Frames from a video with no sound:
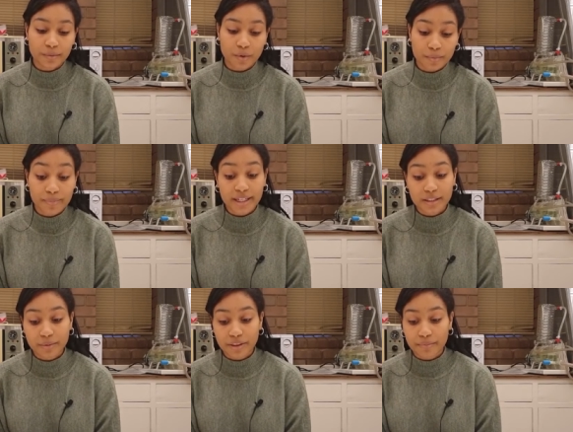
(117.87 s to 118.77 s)
or
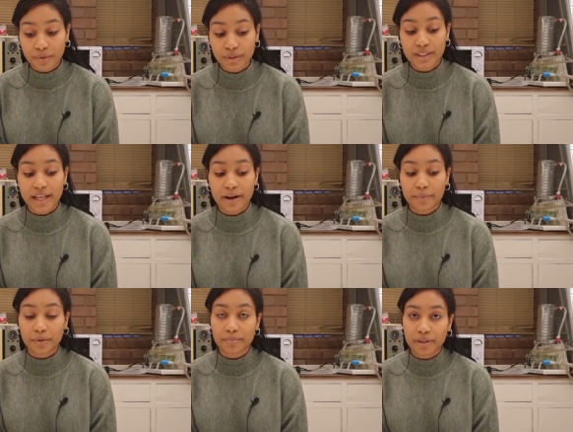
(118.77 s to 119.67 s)
mixed with more
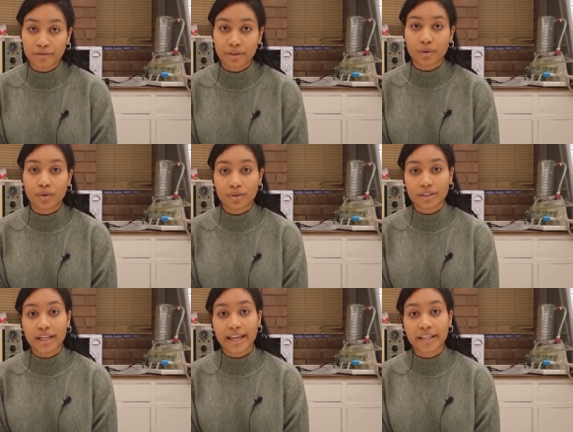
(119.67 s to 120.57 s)
desirable mineral ores
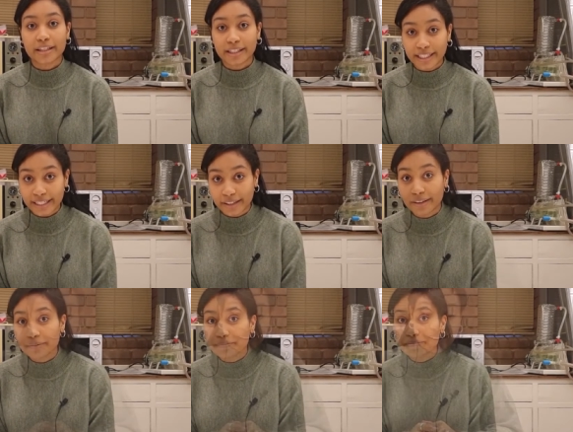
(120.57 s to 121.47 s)
like galena.
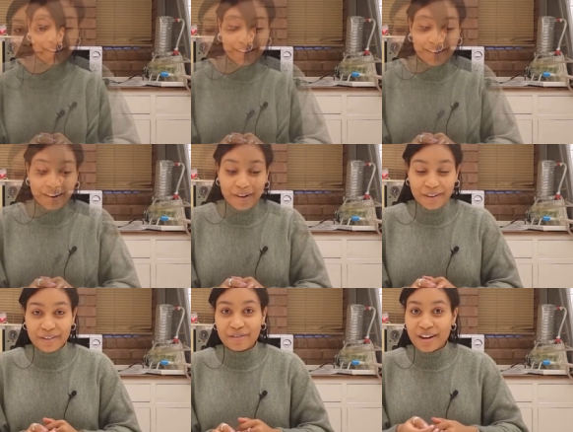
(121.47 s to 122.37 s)
On a fresh